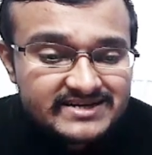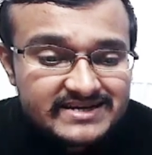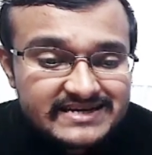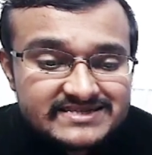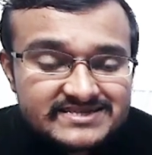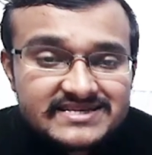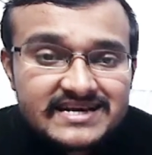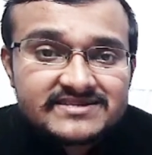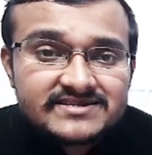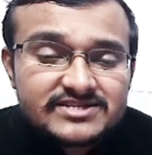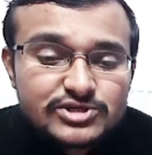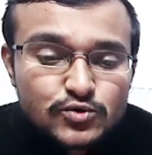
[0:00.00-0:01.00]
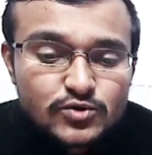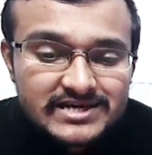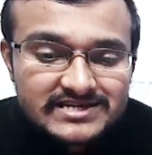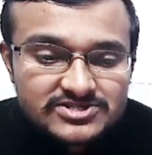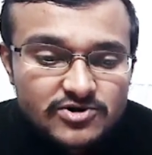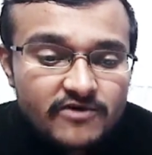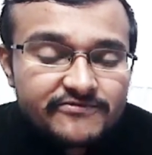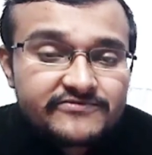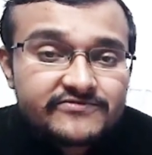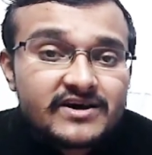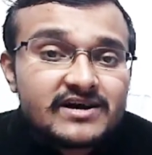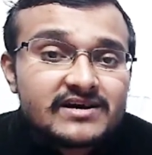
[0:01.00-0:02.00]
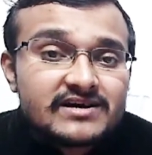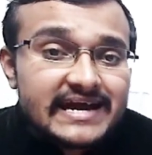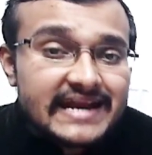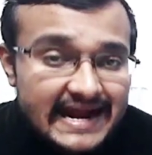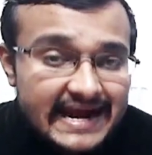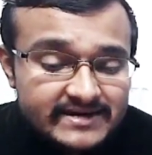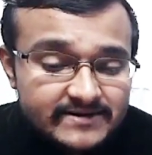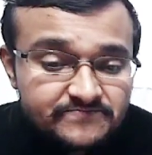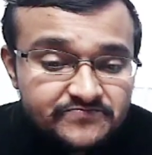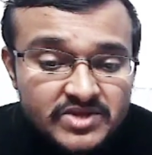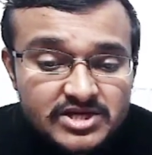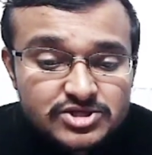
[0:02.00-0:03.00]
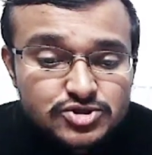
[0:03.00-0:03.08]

inside the nucleus of an atom.